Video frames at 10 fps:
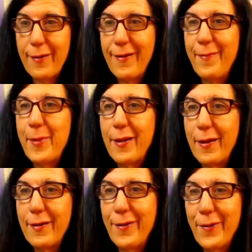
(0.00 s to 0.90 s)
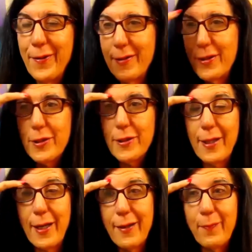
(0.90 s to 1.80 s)
i mean that you know it's just
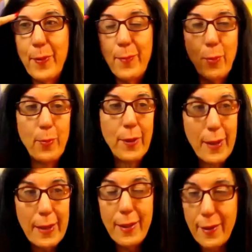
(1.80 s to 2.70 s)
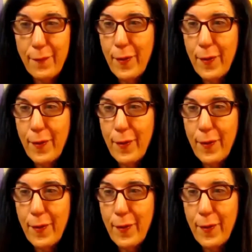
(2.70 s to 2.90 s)
like people believe